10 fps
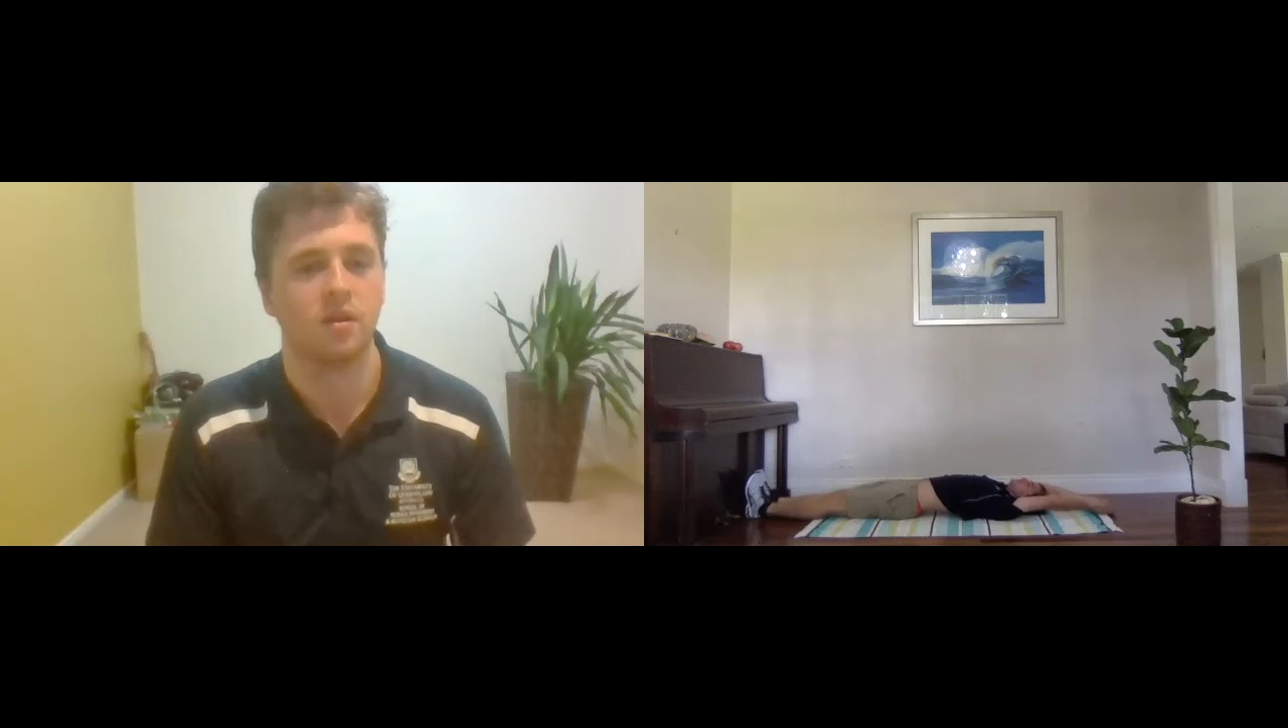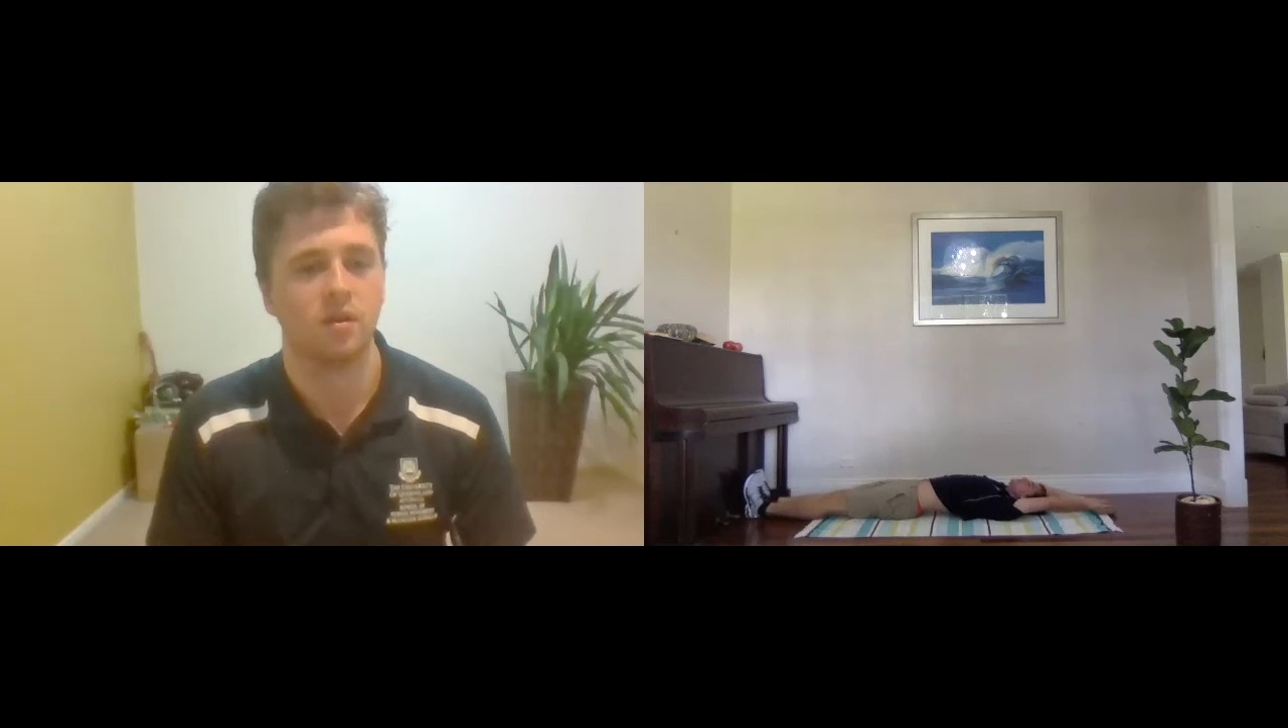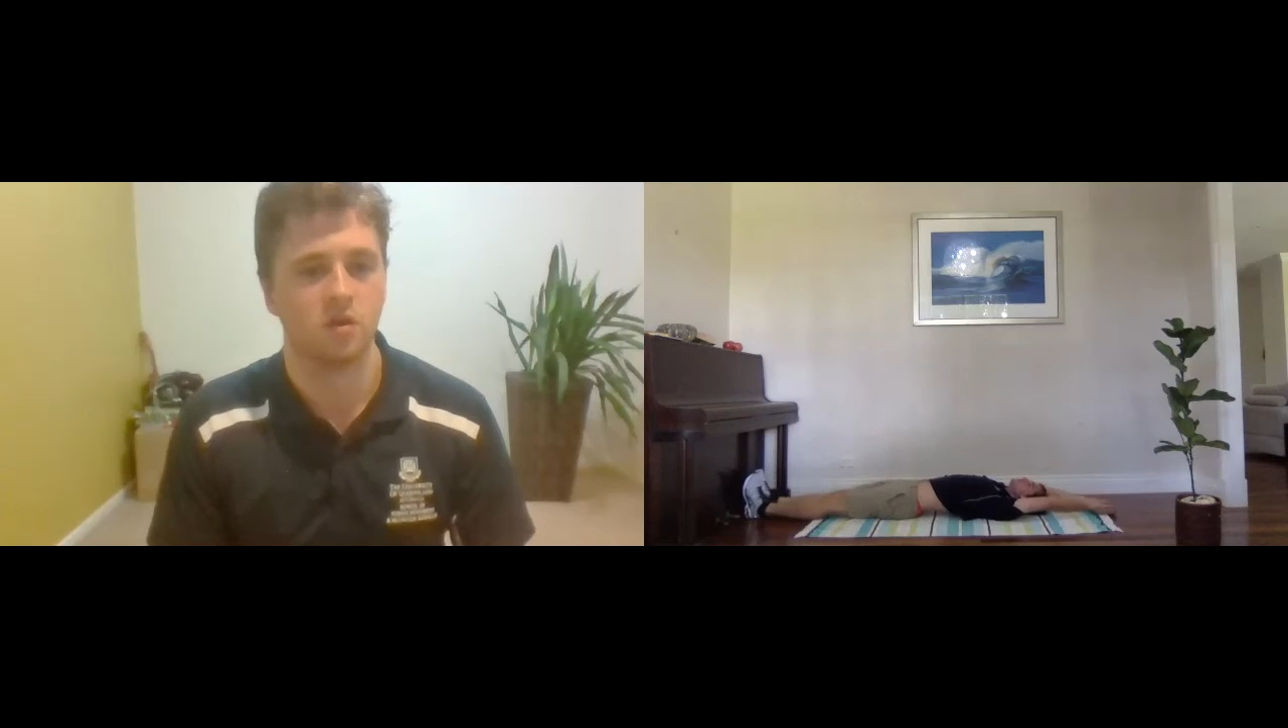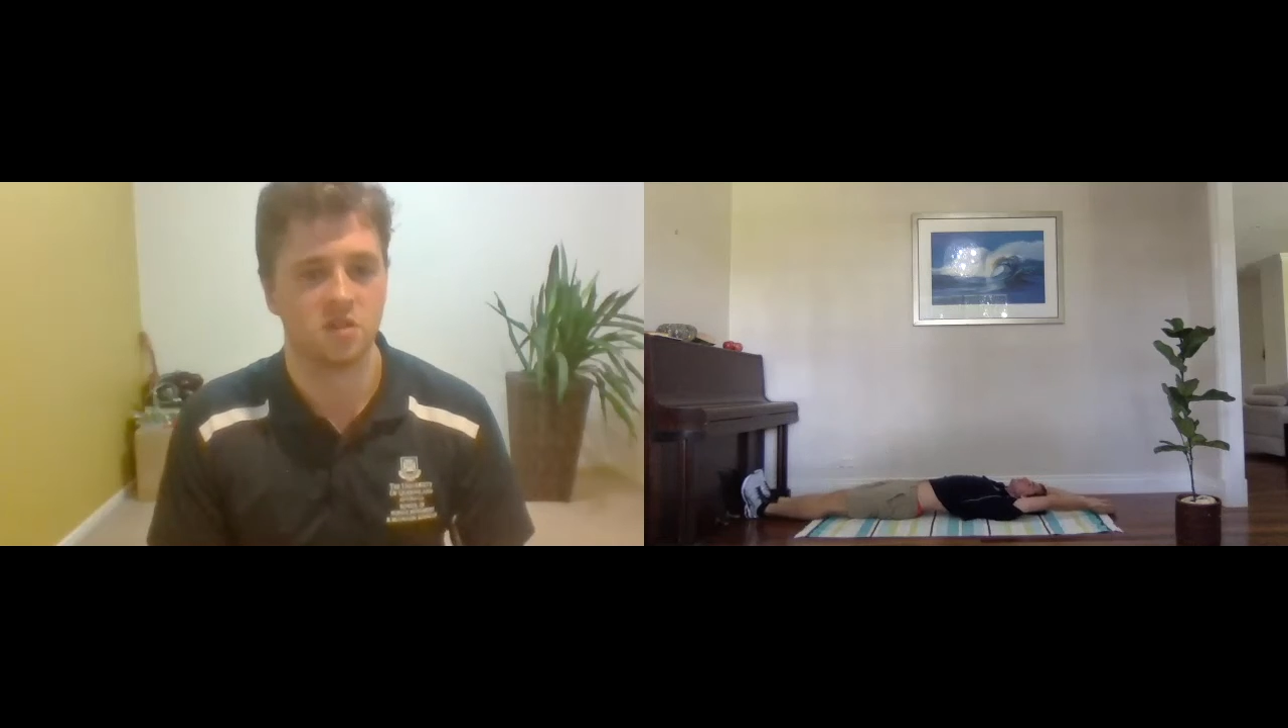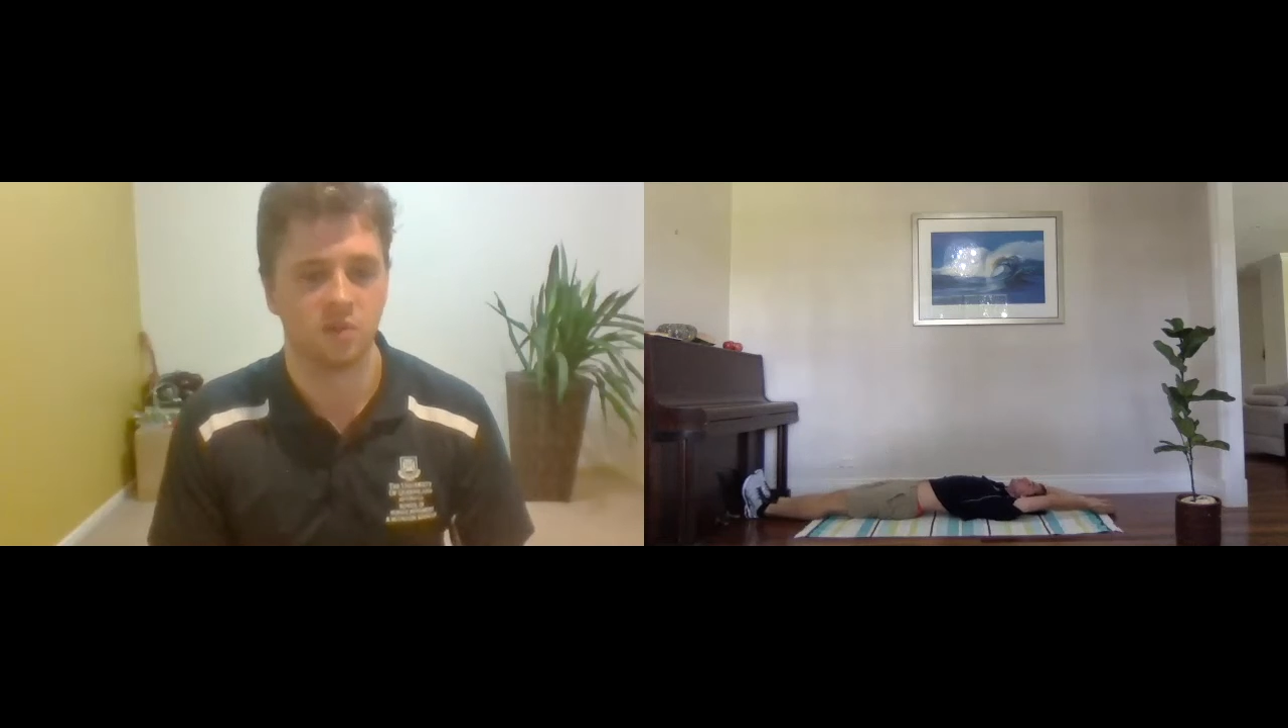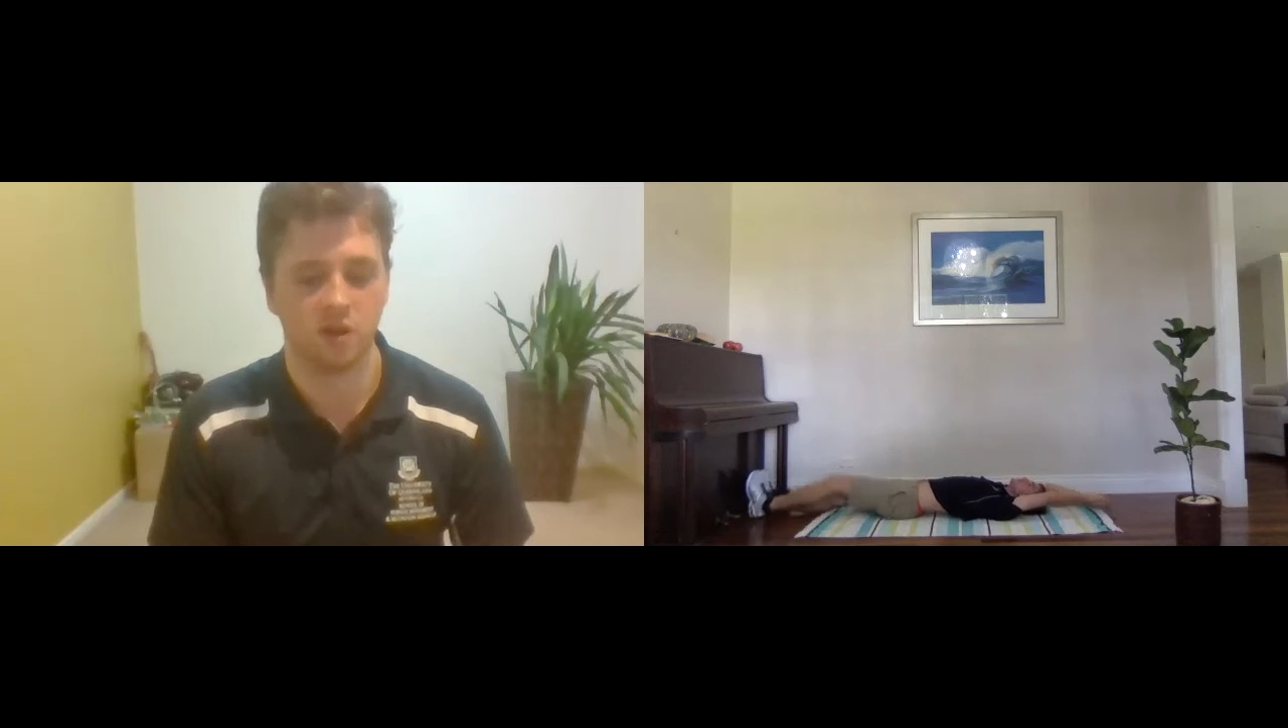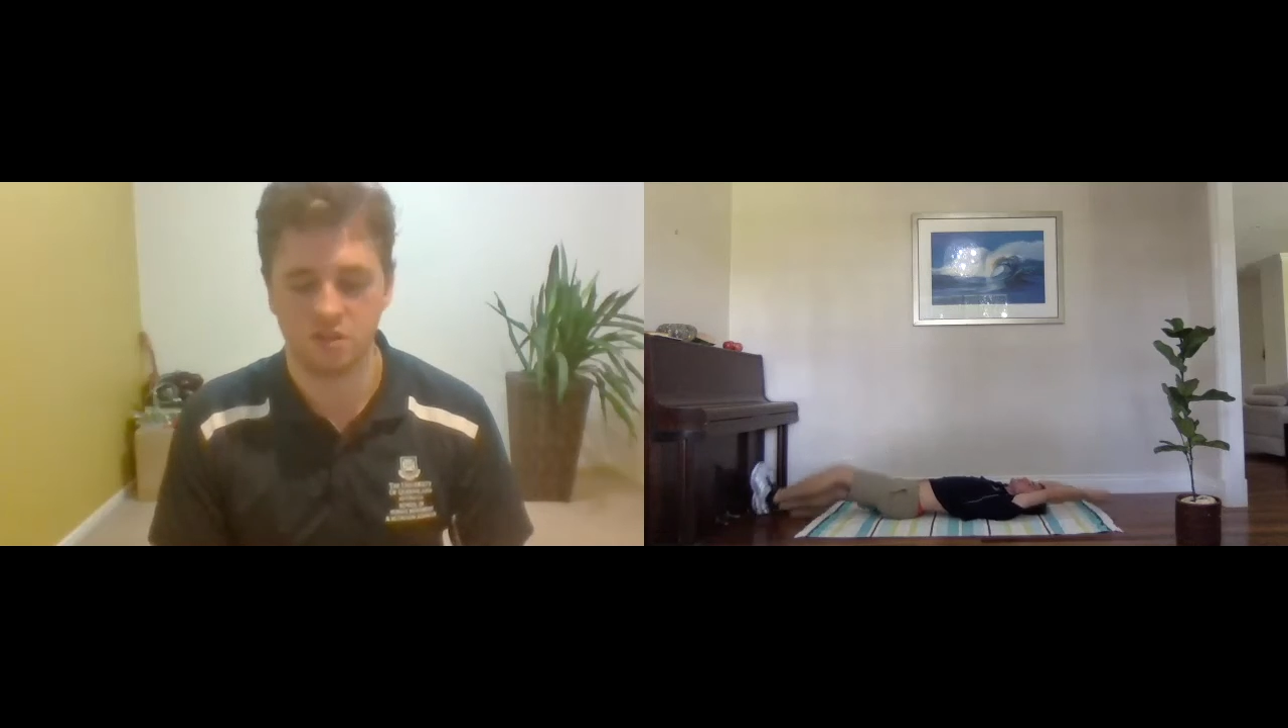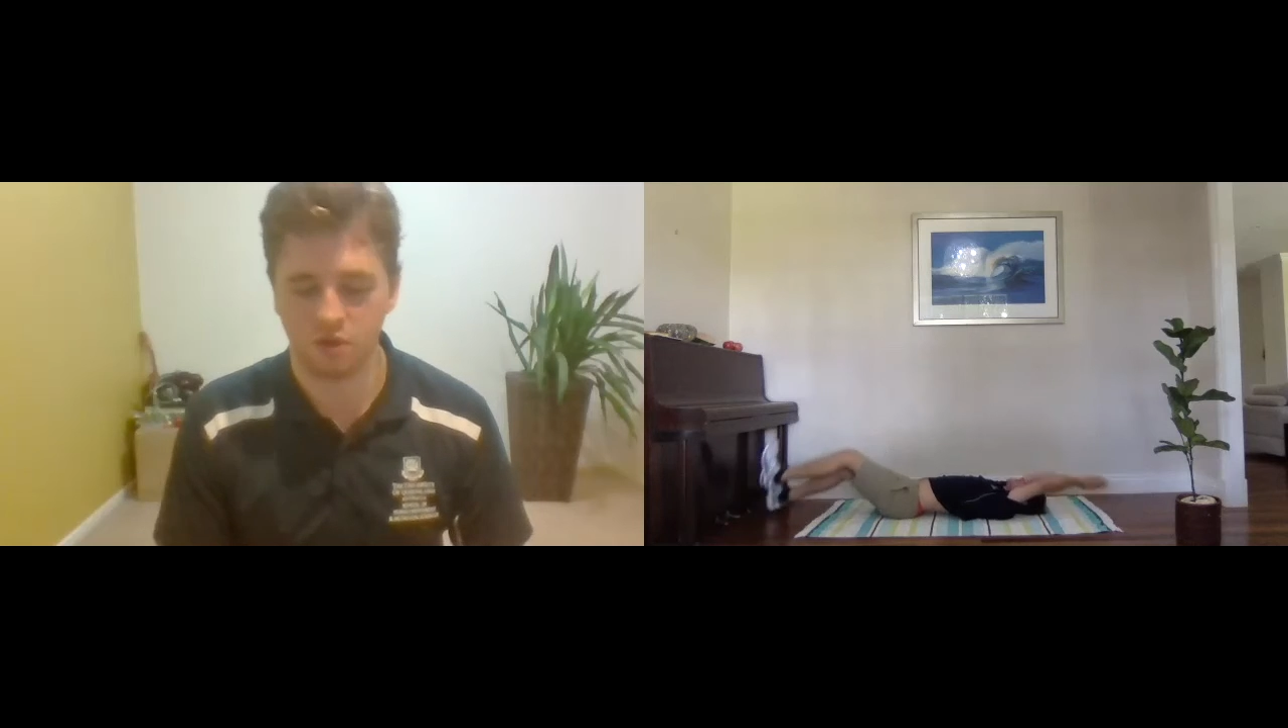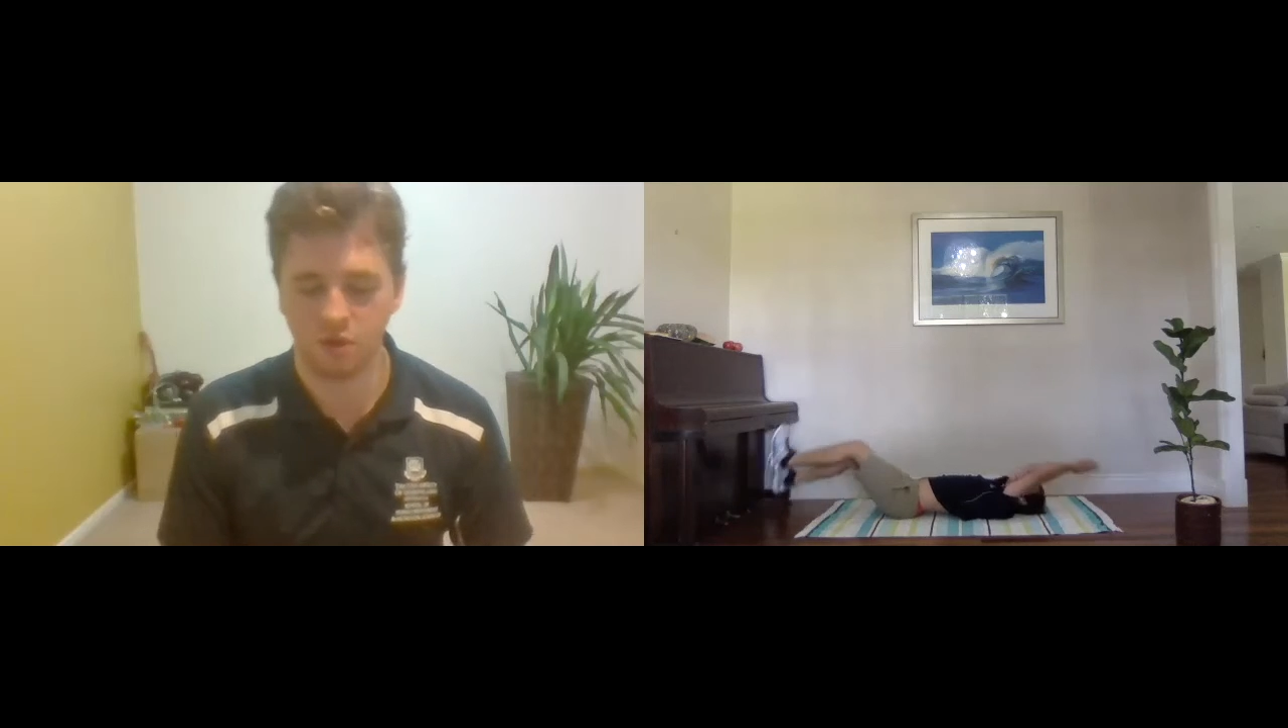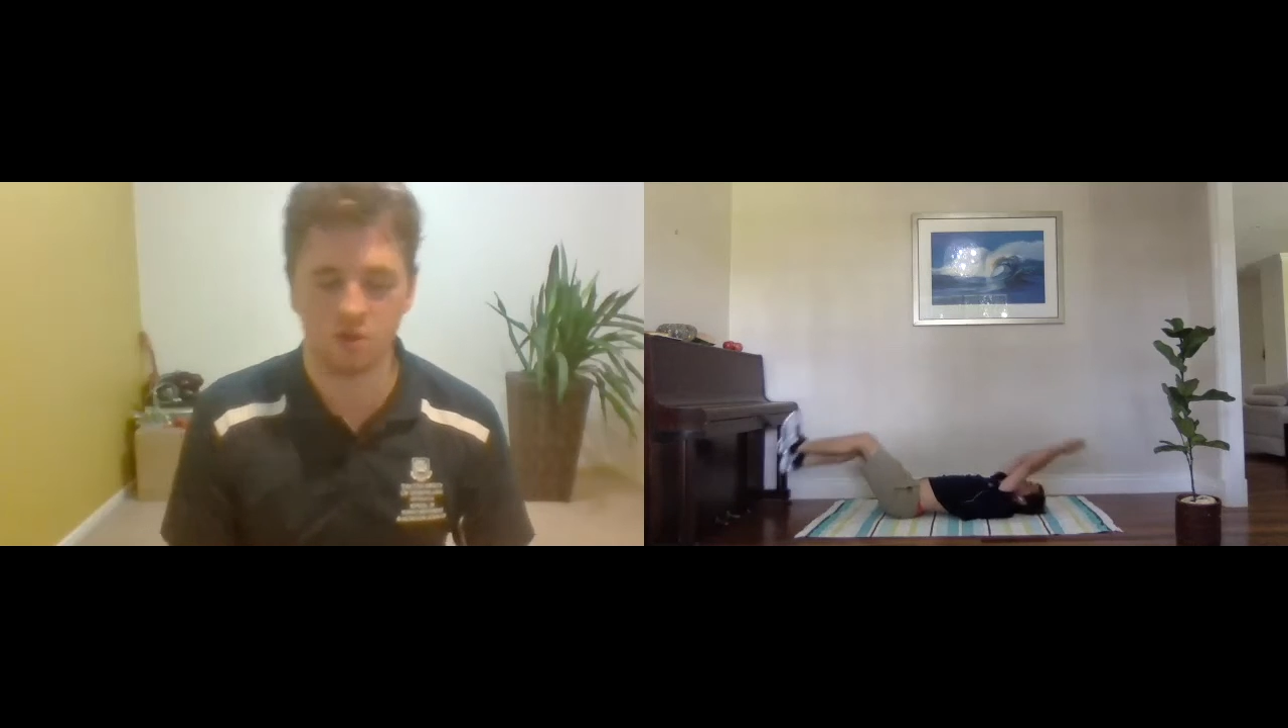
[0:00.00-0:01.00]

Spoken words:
Awesome, Lockie. Doing an